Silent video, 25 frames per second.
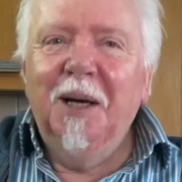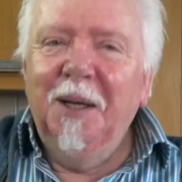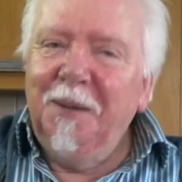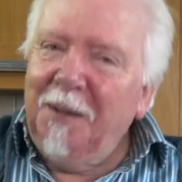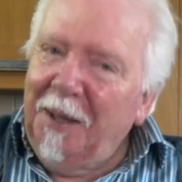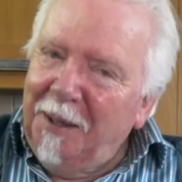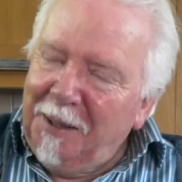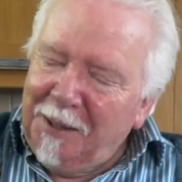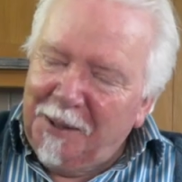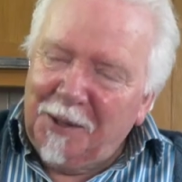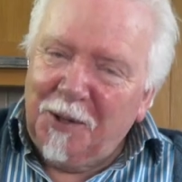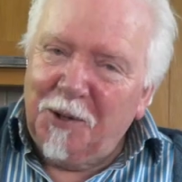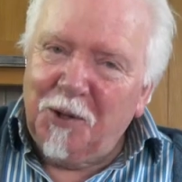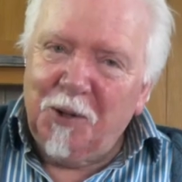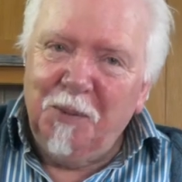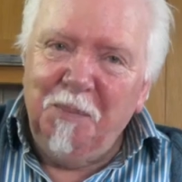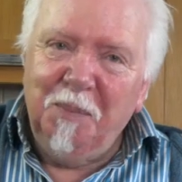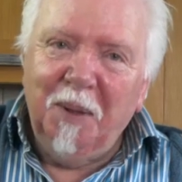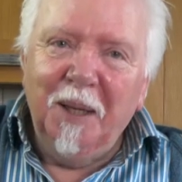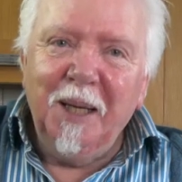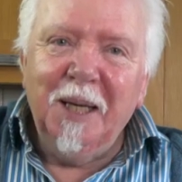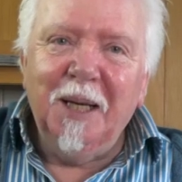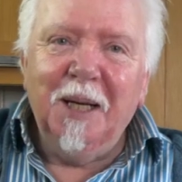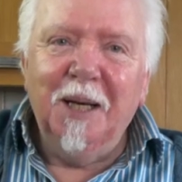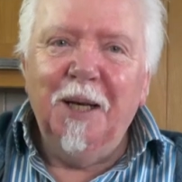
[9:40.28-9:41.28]
Then I did some
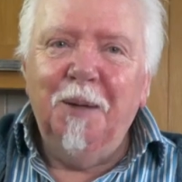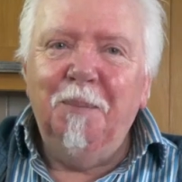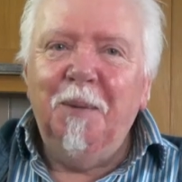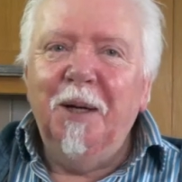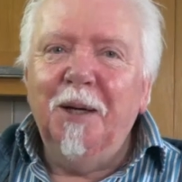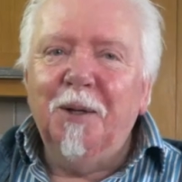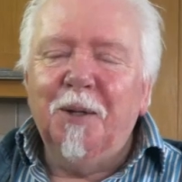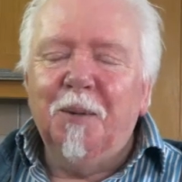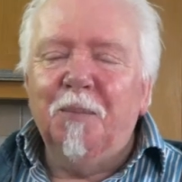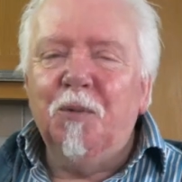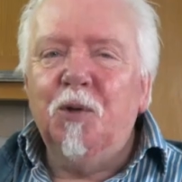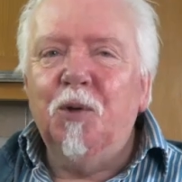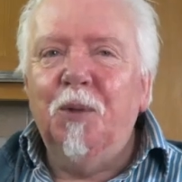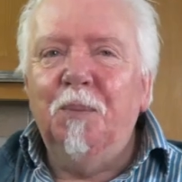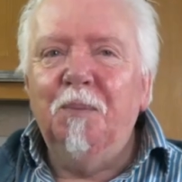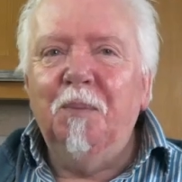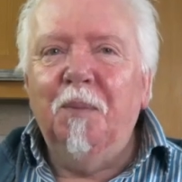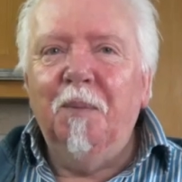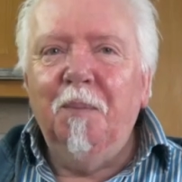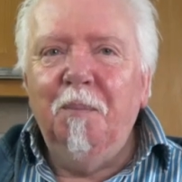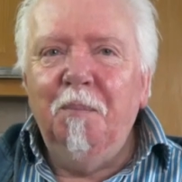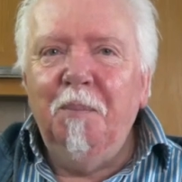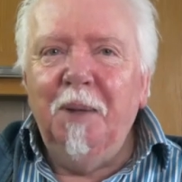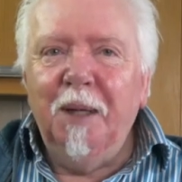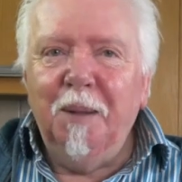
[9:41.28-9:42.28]
baking. I made up some
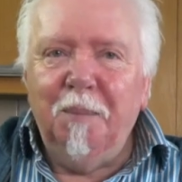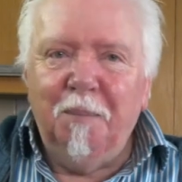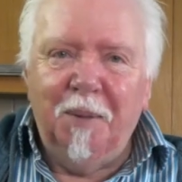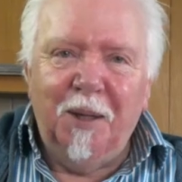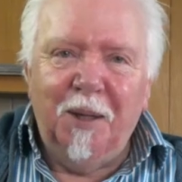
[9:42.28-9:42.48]
meat